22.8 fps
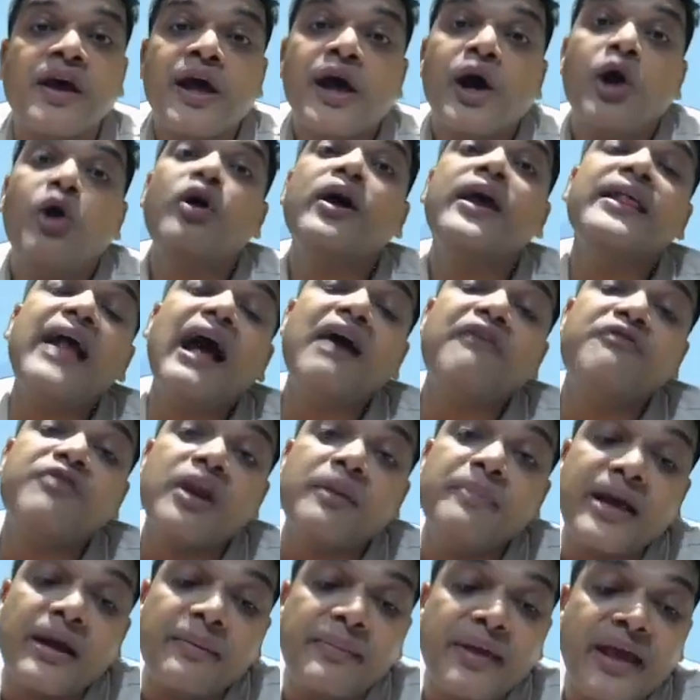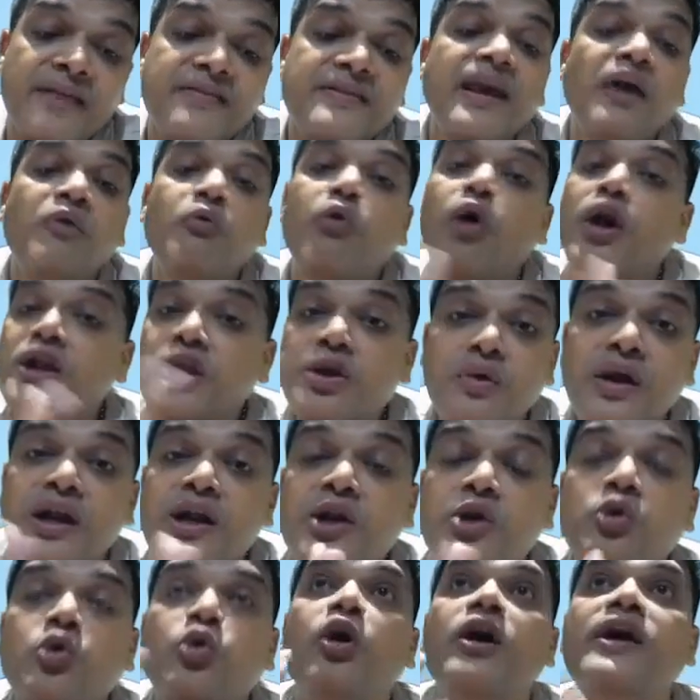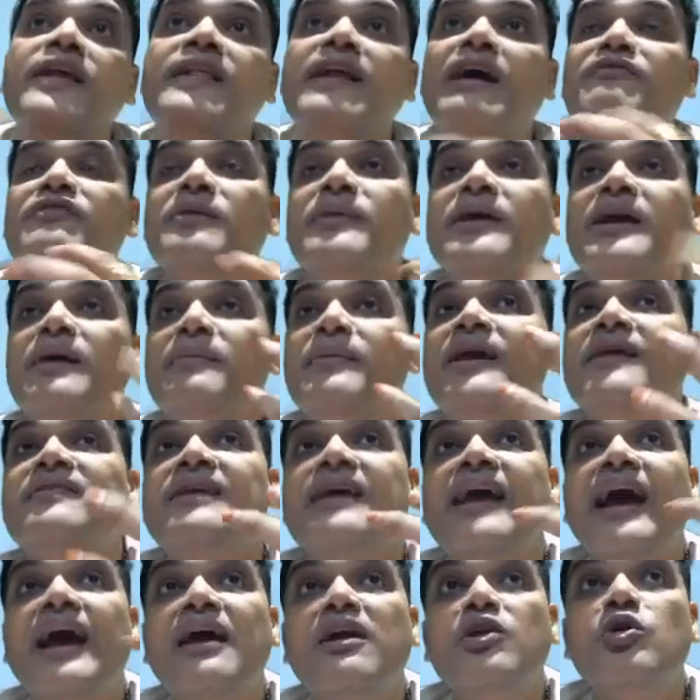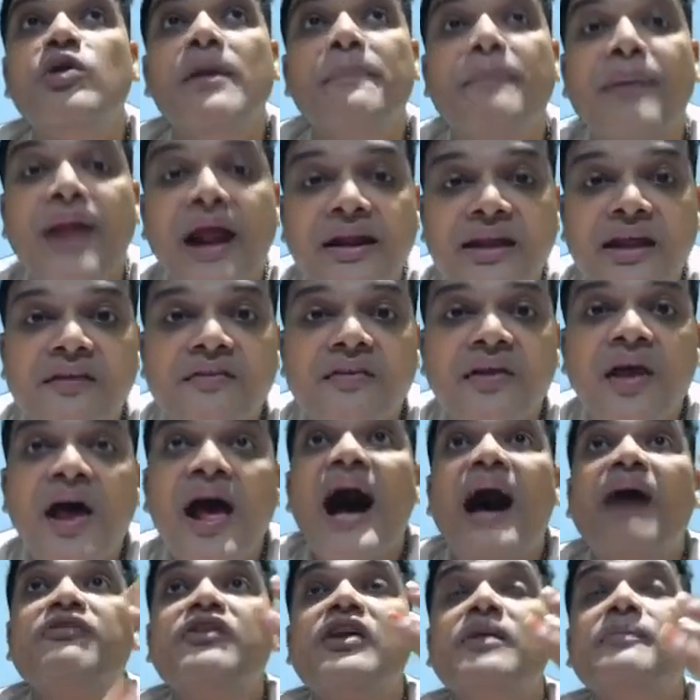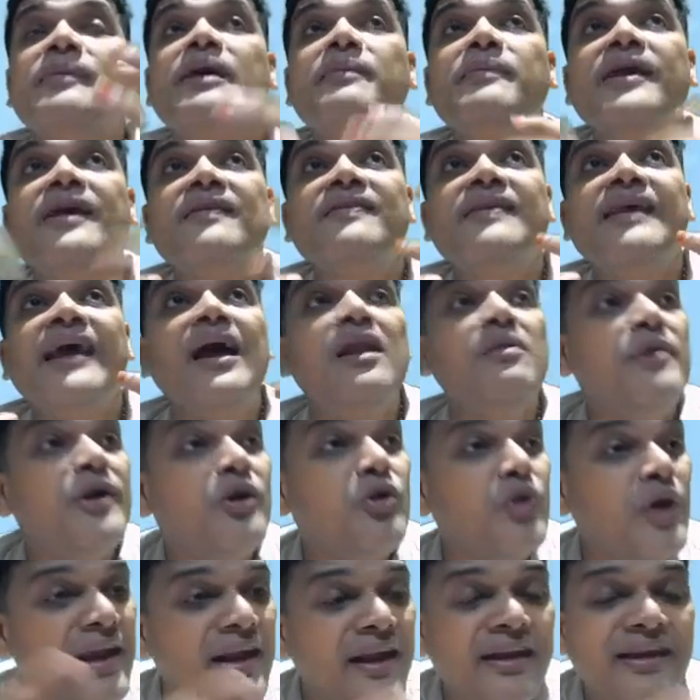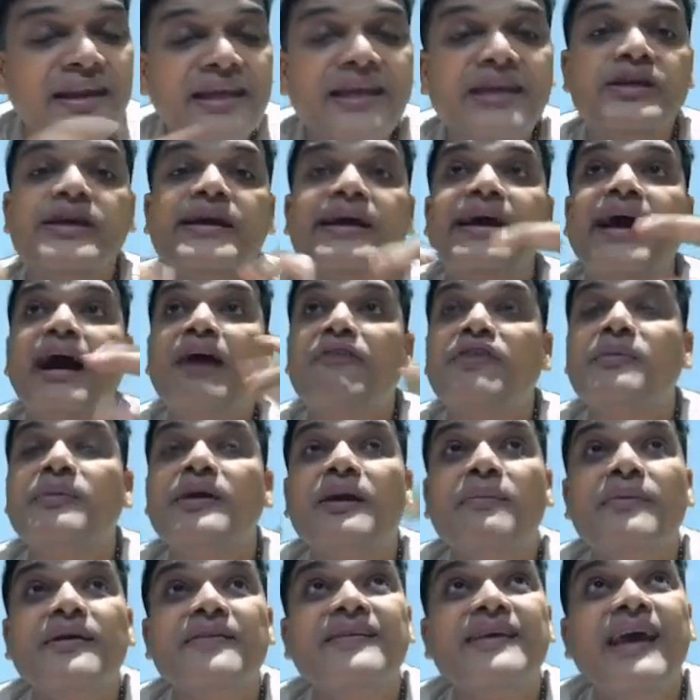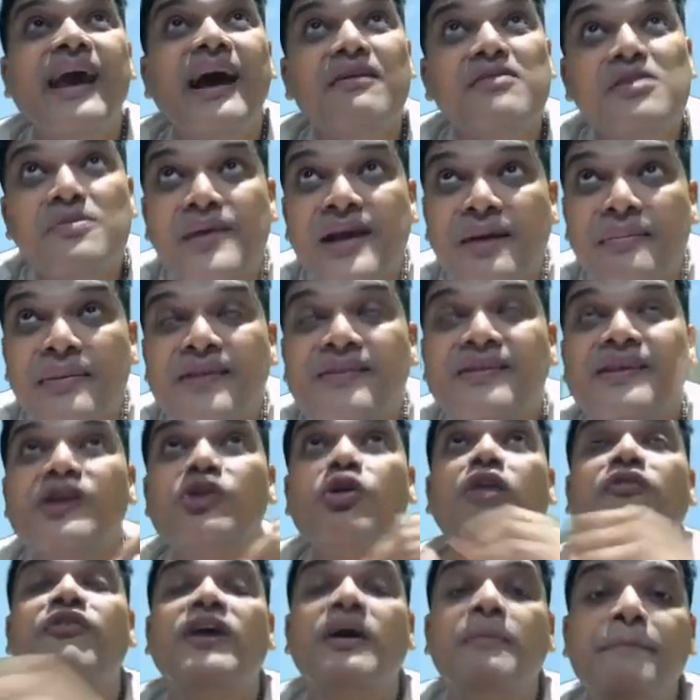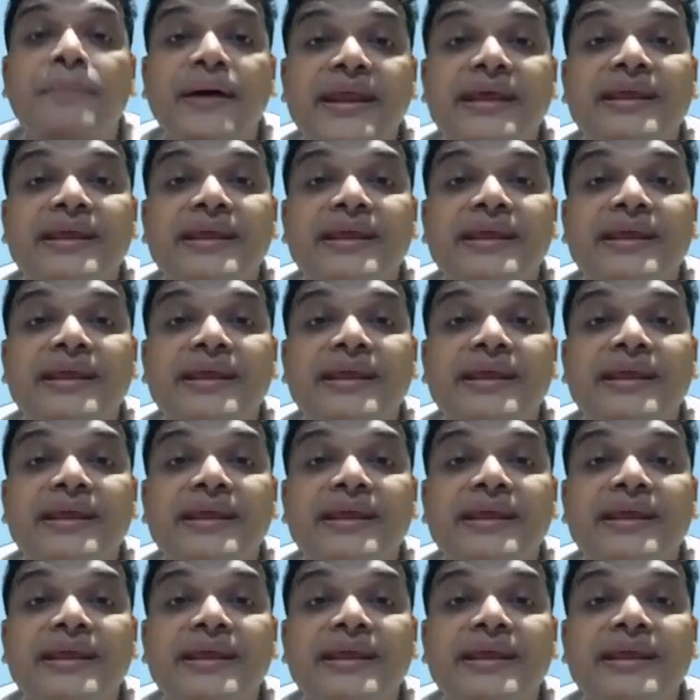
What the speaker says: Okay, after becoming a CA, what you will do? Okay, after becoming a CA, I will do a practice. After becoming a CA, I will be doing in teaching. After becoming a CA, I will become a CEO of a company.